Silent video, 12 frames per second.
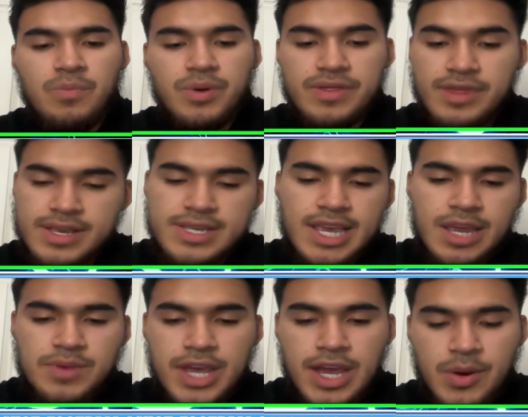But this
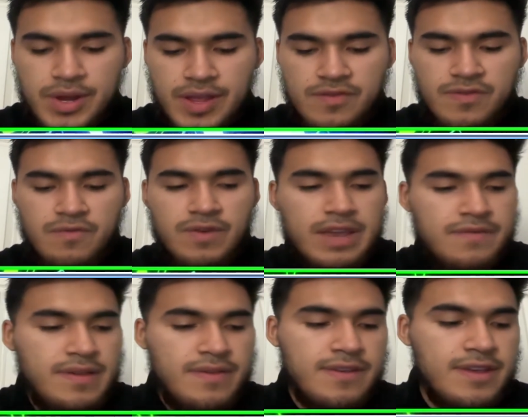game now against the
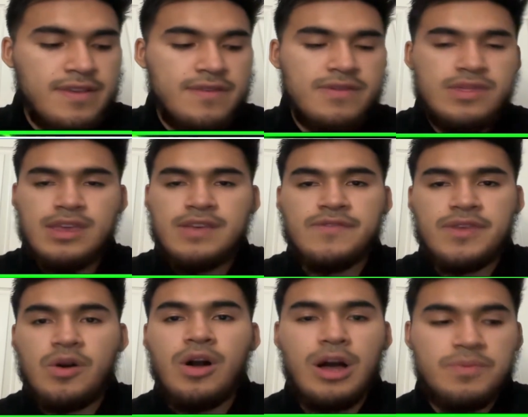Ravens is is
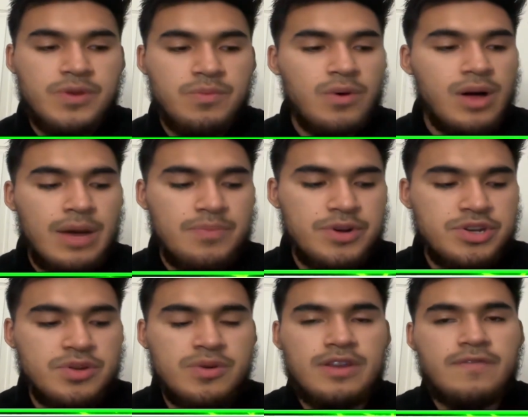the optimal
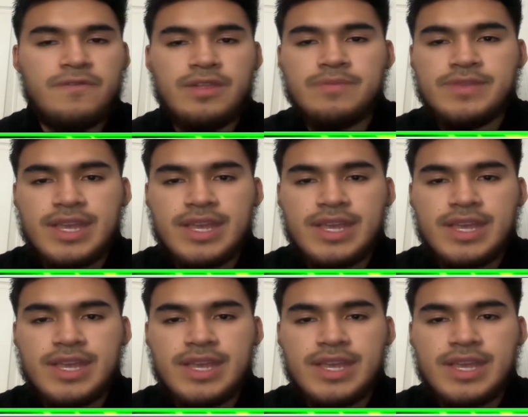opportunity for them to